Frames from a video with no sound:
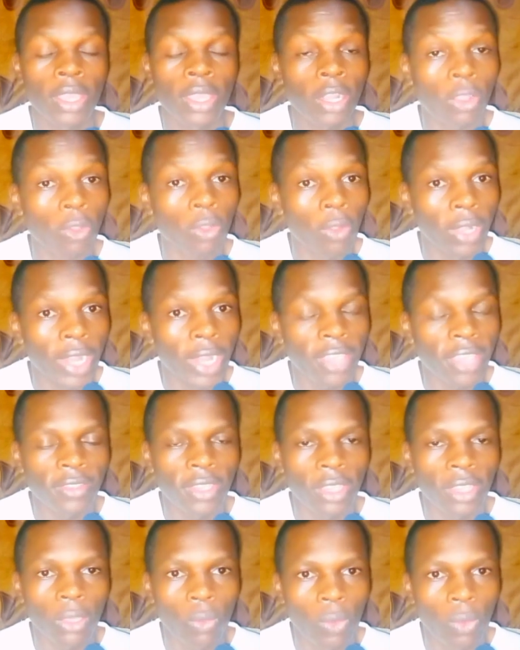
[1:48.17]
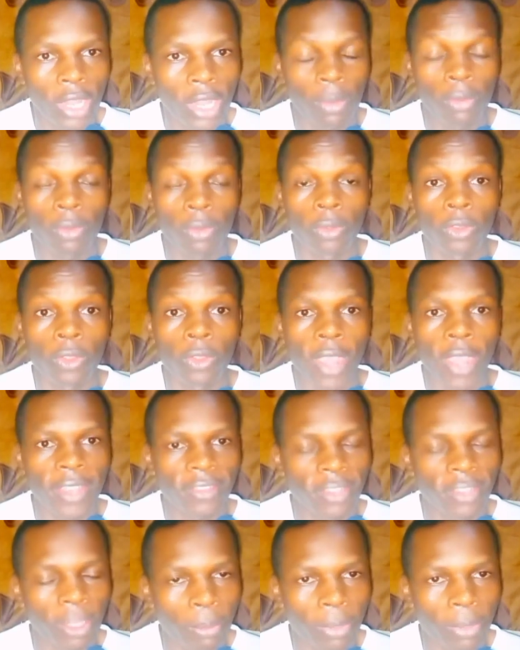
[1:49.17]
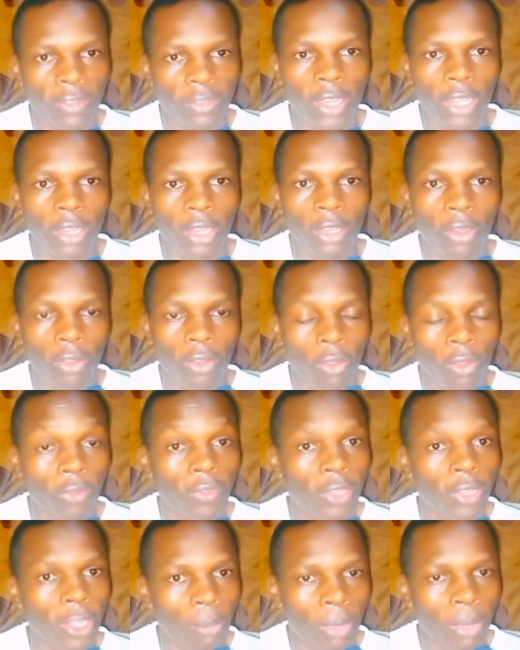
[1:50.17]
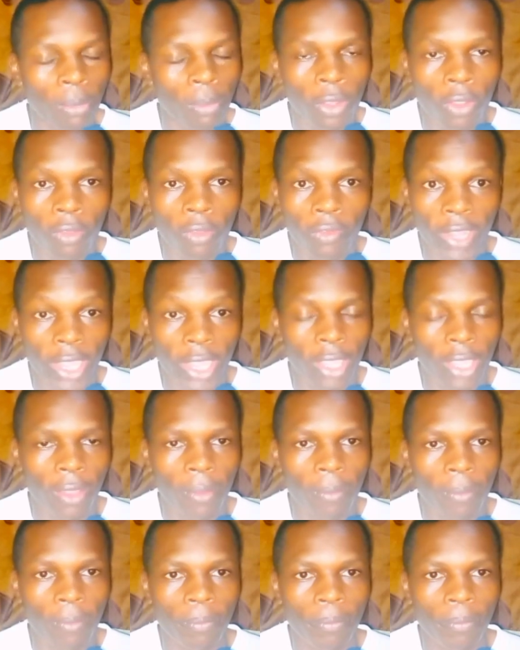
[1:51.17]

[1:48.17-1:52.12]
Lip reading: recognizing William Ruto as the President of the Republic of Kenya,